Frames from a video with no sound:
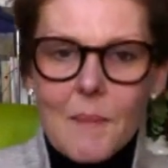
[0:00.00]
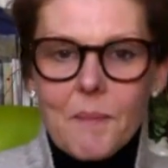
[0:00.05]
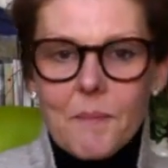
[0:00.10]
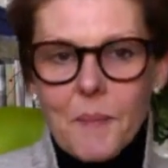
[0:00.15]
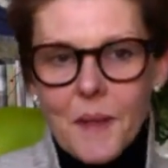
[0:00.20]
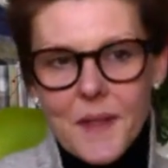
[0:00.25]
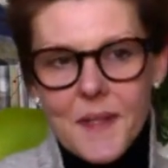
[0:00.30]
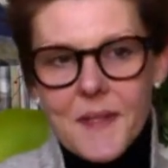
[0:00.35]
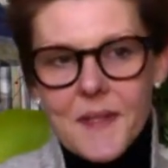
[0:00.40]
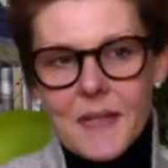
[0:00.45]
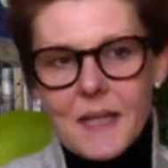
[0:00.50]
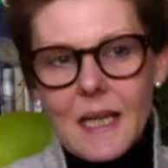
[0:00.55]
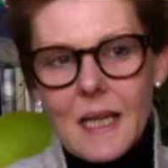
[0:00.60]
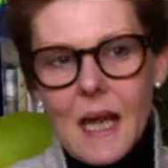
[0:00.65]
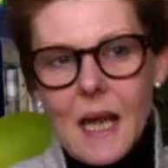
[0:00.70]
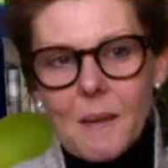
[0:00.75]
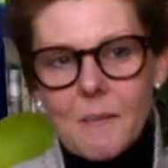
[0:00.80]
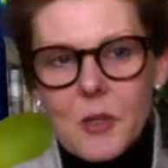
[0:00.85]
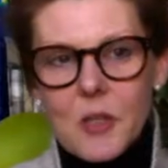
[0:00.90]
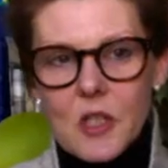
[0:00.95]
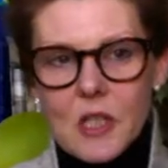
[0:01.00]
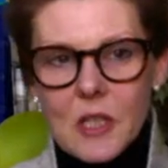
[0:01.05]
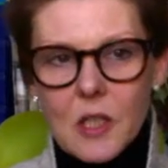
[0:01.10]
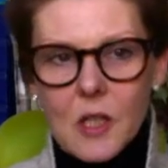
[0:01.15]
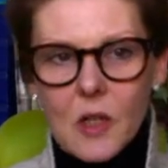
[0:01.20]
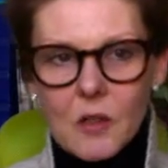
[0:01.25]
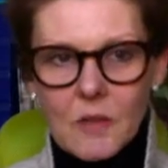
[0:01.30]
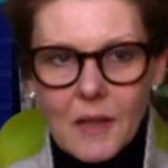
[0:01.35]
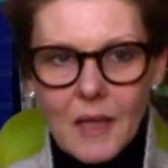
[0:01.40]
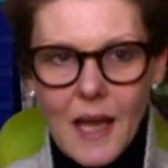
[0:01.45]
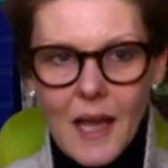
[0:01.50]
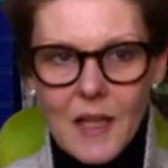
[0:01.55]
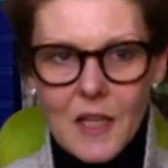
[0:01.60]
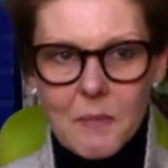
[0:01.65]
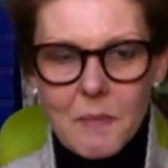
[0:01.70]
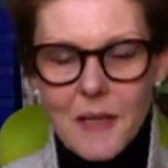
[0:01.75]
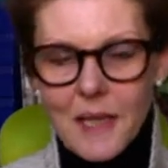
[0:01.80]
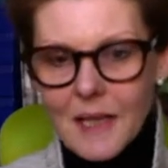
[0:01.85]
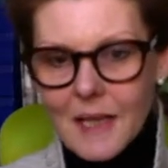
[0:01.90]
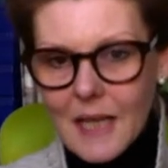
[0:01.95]
Personally, I'm usually all okay at the
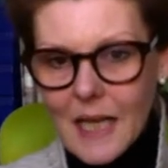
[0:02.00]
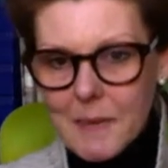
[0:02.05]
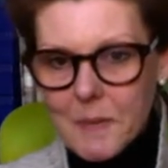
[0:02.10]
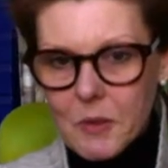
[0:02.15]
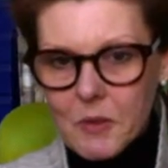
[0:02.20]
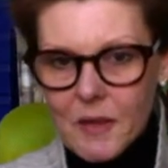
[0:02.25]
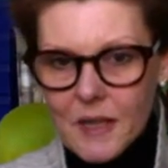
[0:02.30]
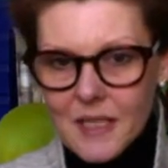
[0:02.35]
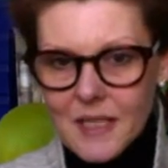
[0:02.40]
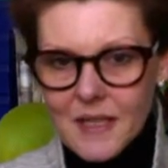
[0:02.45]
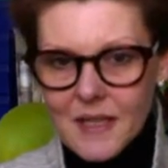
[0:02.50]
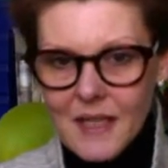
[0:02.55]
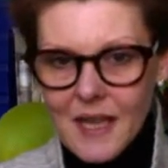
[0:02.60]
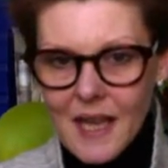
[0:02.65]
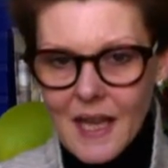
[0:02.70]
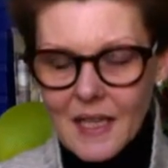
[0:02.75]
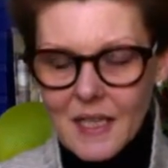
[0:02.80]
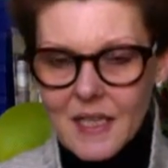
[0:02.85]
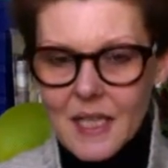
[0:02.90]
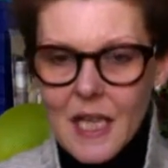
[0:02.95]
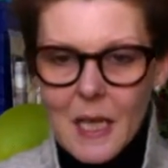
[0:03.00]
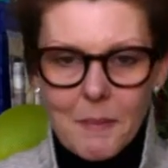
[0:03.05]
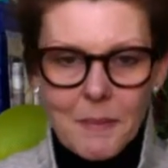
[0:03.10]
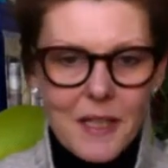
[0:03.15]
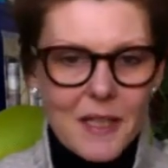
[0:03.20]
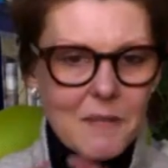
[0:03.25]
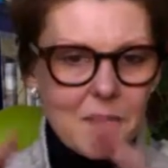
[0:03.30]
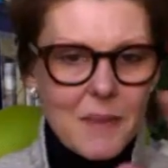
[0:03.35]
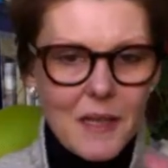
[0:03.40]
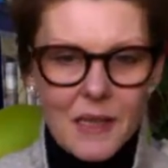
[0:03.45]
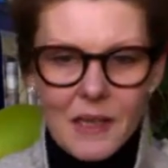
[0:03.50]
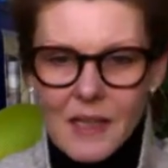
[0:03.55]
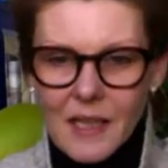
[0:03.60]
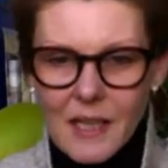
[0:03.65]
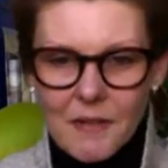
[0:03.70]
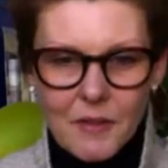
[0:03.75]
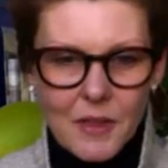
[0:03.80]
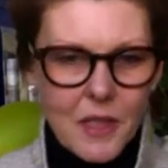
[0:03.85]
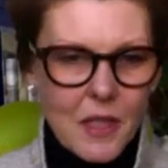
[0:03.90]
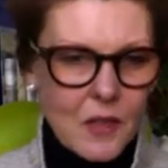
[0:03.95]
beginning and I'm all right at the end, but in the middle I
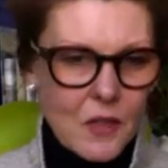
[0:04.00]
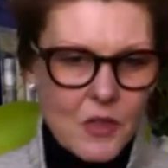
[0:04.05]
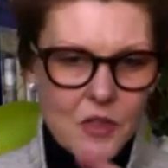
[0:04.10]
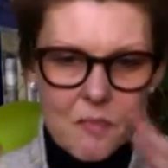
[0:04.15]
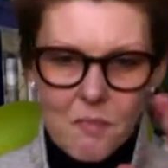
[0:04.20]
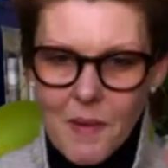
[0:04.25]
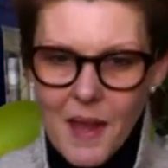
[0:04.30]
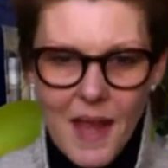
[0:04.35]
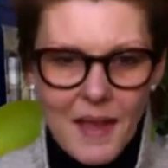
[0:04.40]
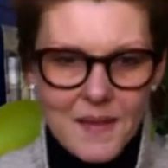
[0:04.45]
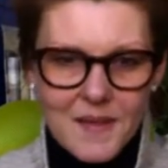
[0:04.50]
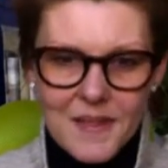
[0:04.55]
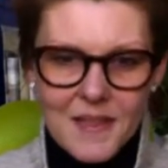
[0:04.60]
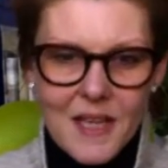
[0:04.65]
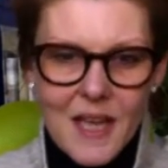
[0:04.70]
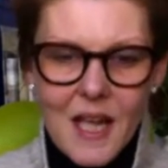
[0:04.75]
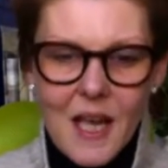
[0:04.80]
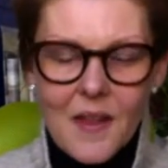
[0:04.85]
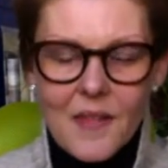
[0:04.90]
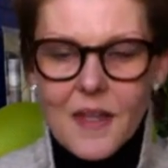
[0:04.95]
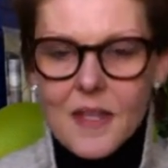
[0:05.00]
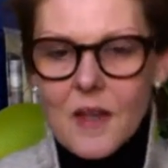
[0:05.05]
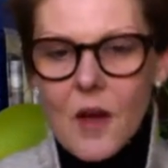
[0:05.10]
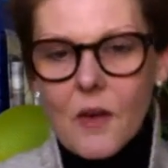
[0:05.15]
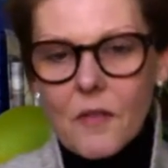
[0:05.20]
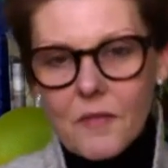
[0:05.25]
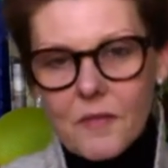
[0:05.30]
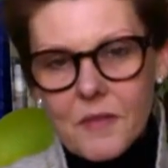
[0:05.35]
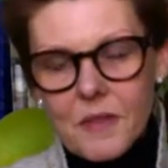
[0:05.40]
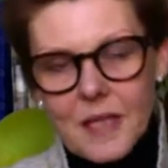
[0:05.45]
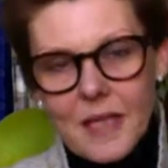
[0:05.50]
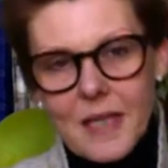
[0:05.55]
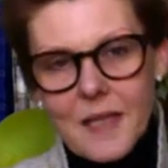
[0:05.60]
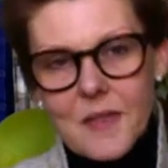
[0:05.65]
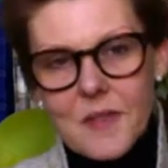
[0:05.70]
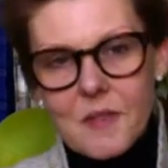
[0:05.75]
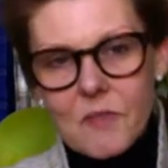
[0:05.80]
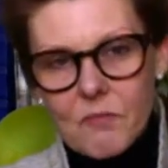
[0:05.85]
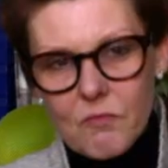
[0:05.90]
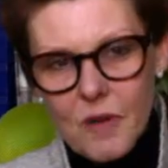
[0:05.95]
have a huge mess that often
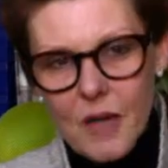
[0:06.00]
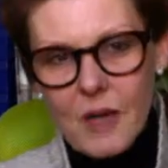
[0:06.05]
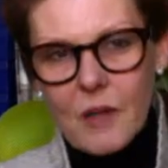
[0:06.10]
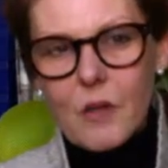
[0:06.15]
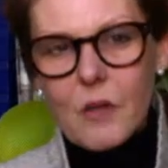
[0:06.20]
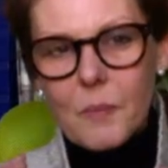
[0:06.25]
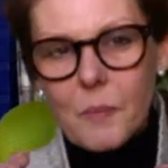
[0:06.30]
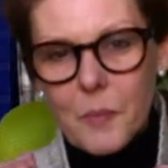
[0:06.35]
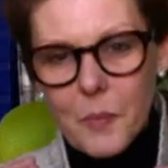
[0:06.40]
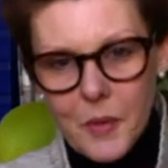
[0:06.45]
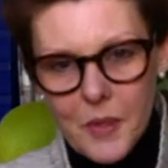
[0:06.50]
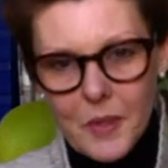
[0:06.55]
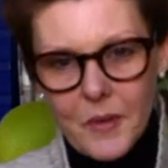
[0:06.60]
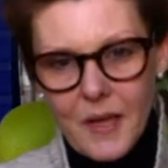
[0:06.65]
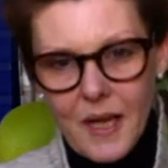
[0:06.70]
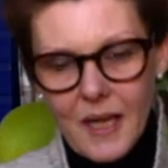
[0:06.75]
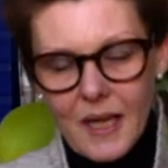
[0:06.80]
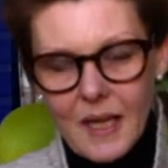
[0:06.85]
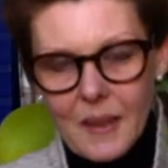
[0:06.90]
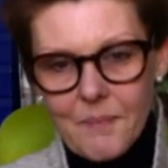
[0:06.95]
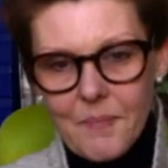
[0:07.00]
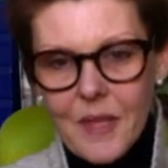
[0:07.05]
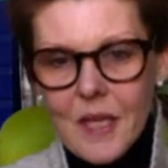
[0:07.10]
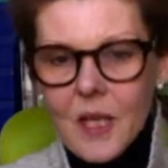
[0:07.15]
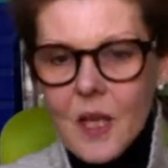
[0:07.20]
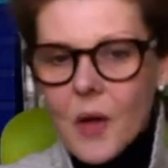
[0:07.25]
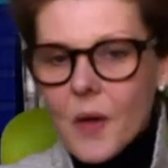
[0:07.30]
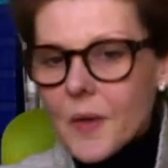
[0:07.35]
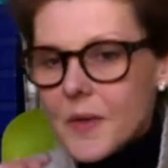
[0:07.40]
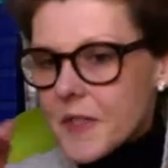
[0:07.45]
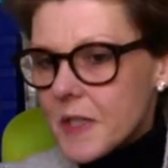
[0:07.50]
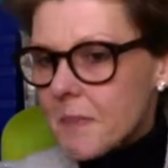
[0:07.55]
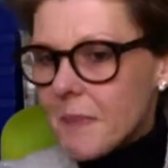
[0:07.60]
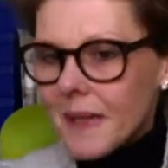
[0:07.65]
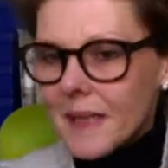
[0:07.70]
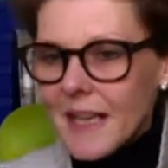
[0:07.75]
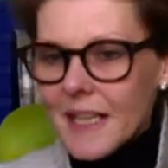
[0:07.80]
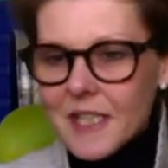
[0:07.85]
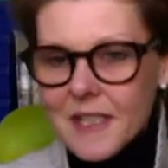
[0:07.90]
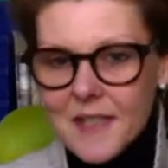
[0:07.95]
needs real pruning. Also,
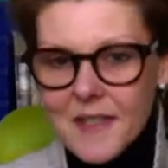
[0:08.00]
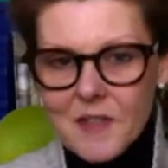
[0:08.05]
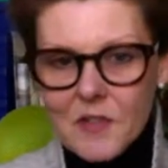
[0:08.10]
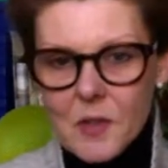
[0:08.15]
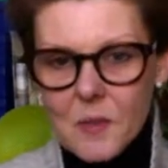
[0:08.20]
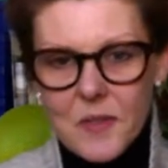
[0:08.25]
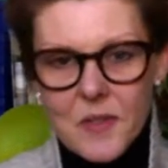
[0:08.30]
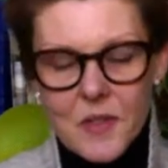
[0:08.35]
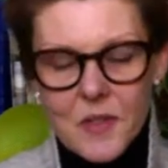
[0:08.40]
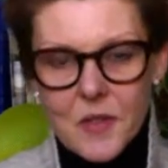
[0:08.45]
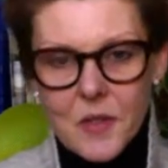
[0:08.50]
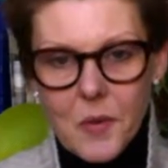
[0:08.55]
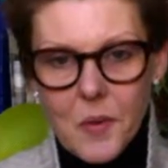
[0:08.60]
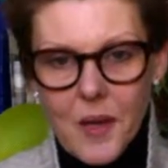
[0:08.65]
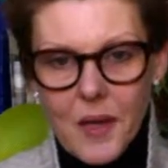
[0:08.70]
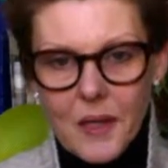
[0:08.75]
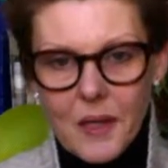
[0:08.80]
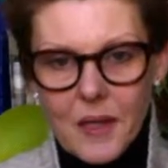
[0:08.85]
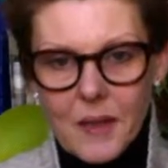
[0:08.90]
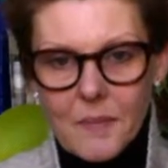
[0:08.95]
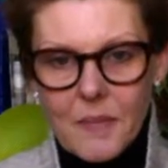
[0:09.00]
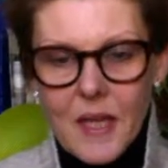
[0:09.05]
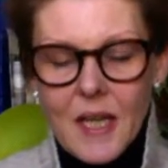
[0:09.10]
my endings are always too quick.